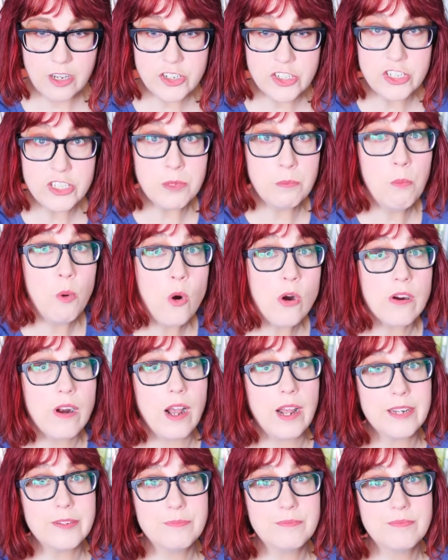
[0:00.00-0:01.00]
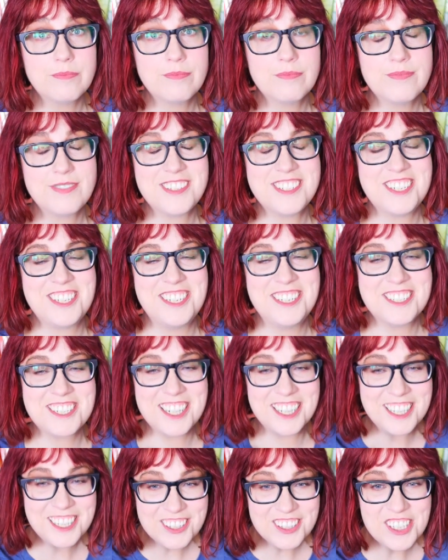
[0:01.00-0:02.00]
she's a moron. She's
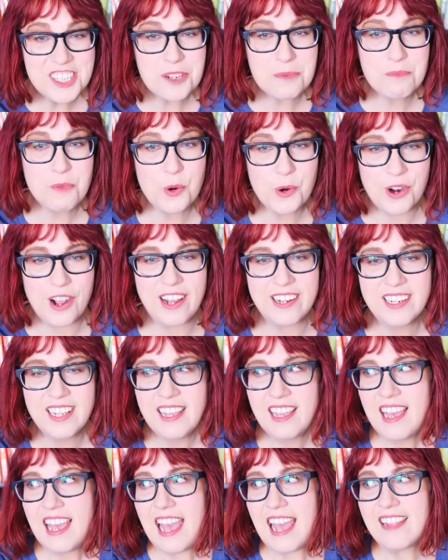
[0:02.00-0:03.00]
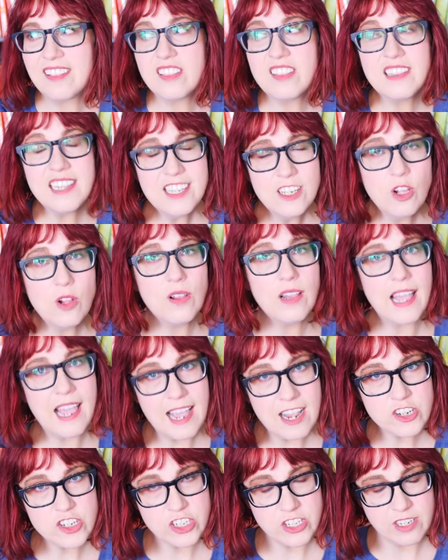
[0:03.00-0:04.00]
clearly a moron. And legal
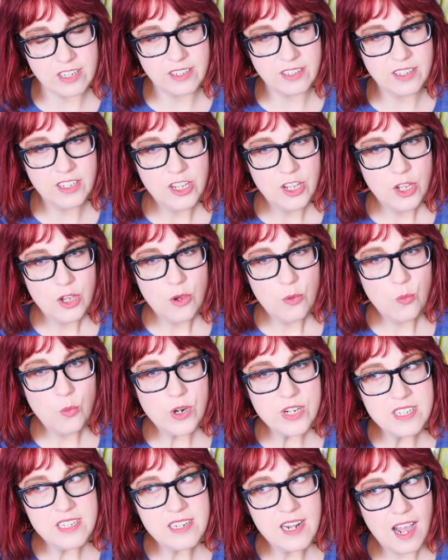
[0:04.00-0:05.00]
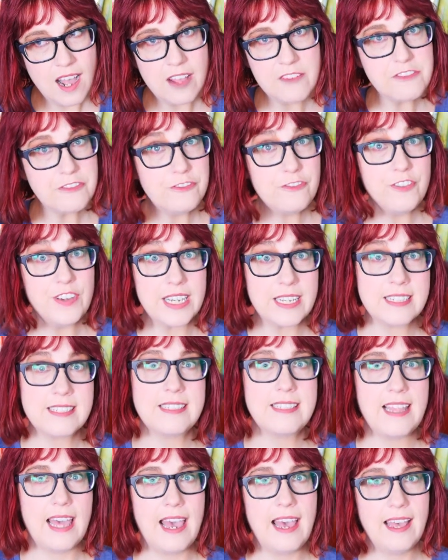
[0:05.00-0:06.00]
action would not
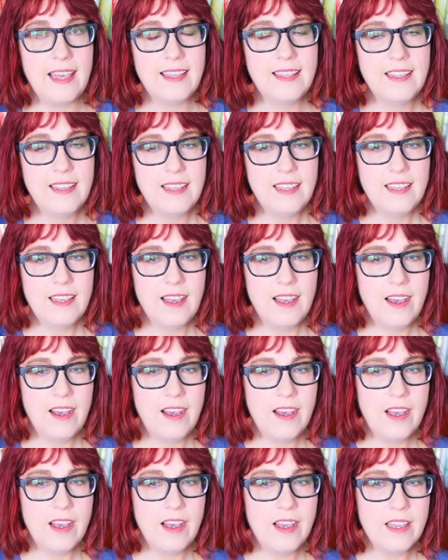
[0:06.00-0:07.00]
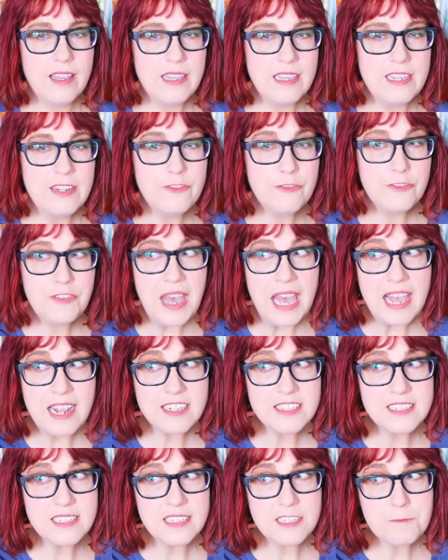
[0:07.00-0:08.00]
fix that. In
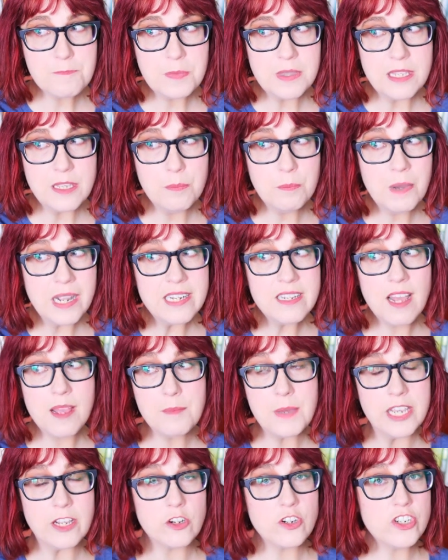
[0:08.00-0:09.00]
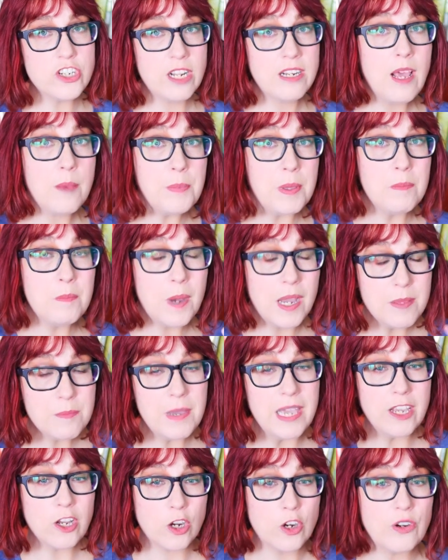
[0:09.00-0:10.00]
fact, it might not make her shut up. It might
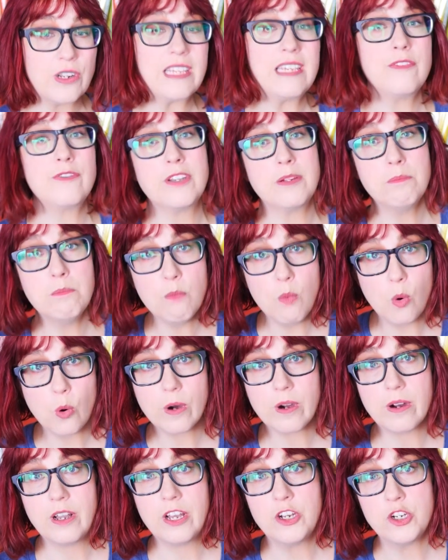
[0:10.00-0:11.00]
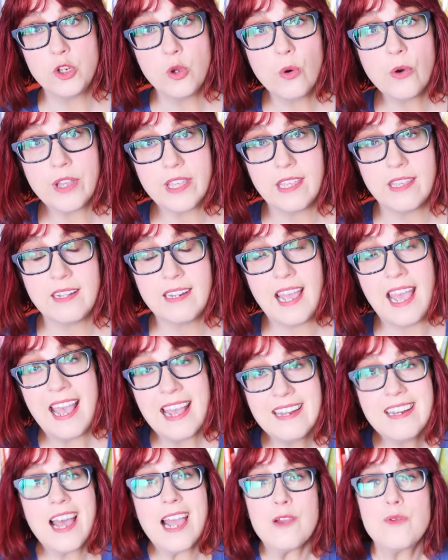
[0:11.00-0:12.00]
make her even more annoying.
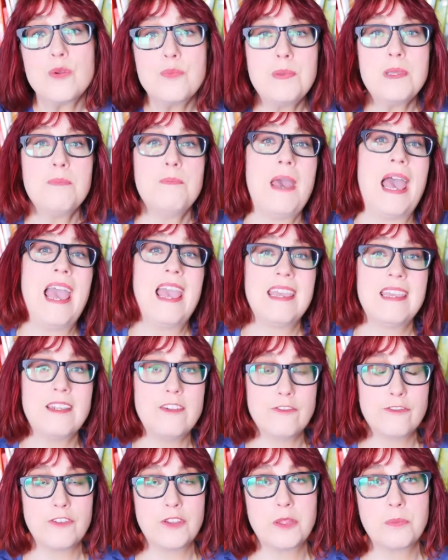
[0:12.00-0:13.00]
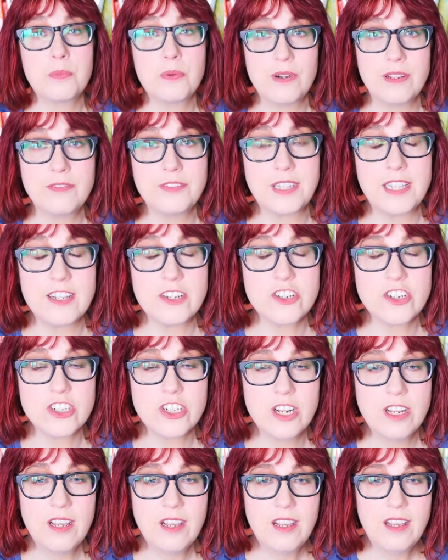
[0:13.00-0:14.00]
And I would be paying for the
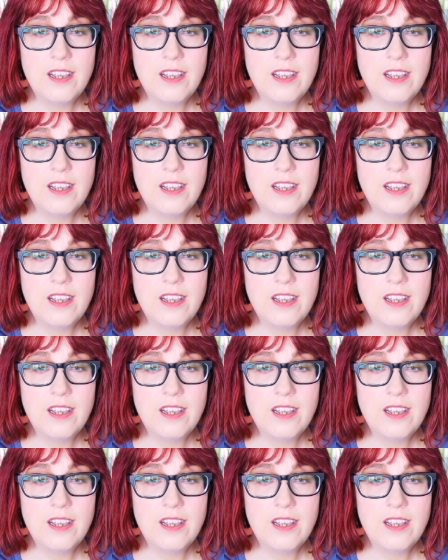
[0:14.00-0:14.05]
privilege.